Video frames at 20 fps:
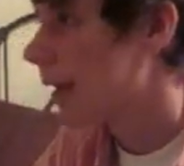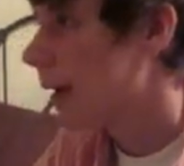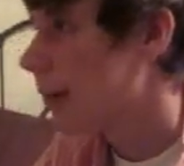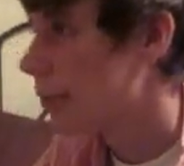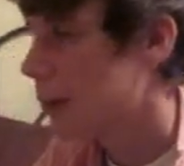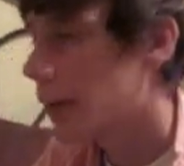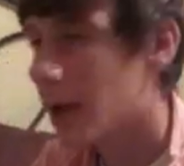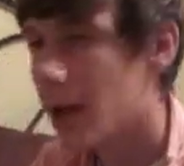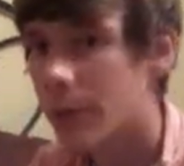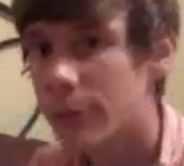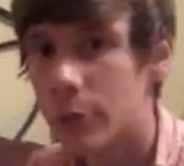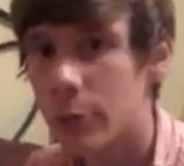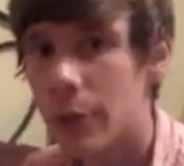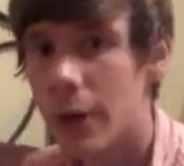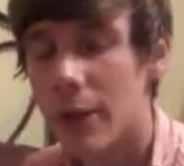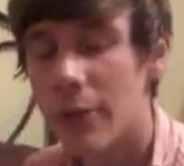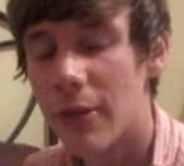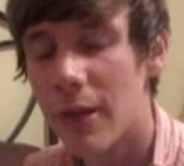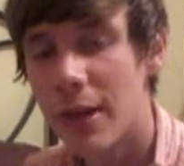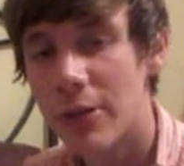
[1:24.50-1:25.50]
comes back up to
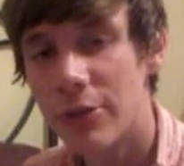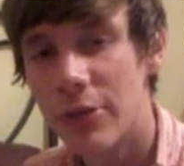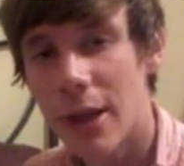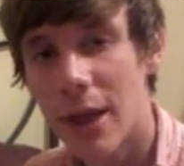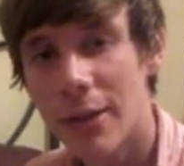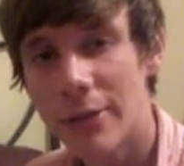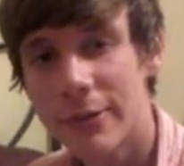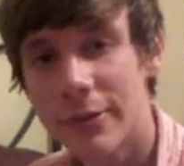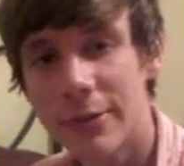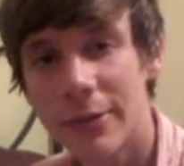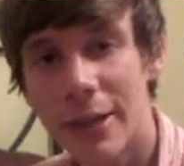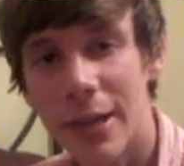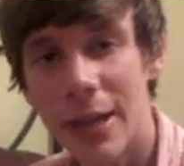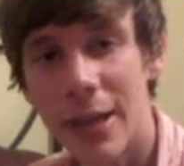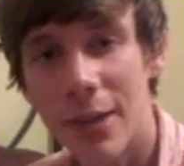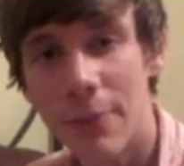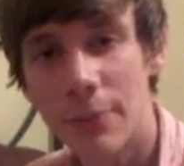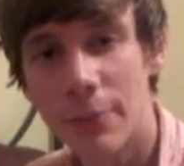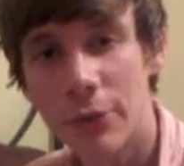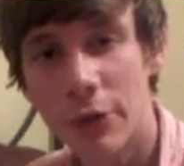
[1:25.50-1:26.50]
her and they just
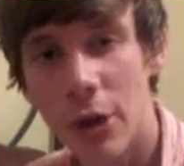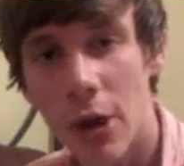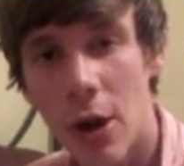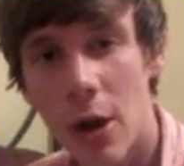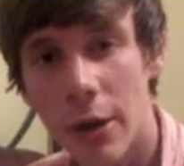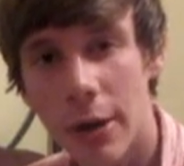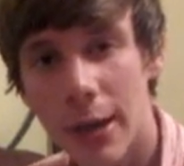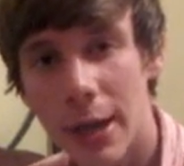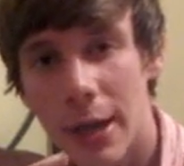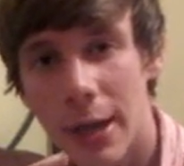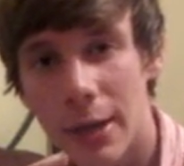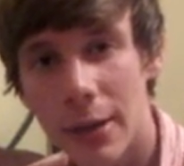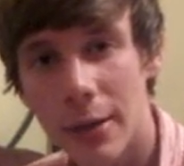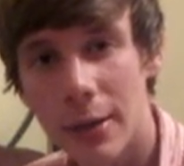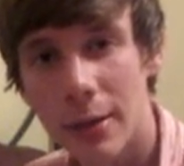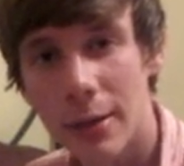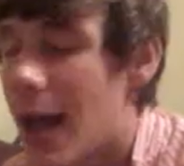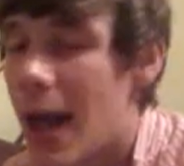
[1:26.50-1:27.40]
keep talking.